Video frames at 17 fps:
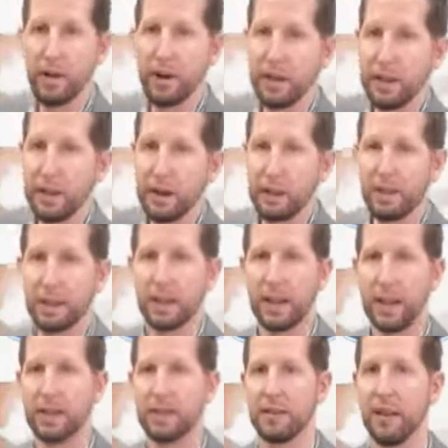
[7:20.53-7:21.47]
right here, this
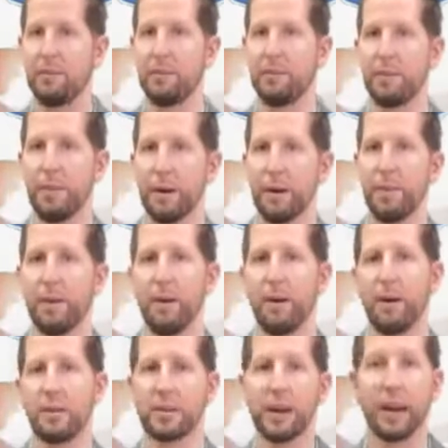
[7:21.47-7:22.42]
anti-rebound
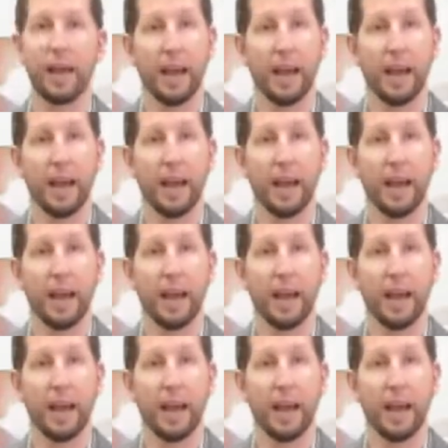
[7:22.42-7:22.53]
bar is going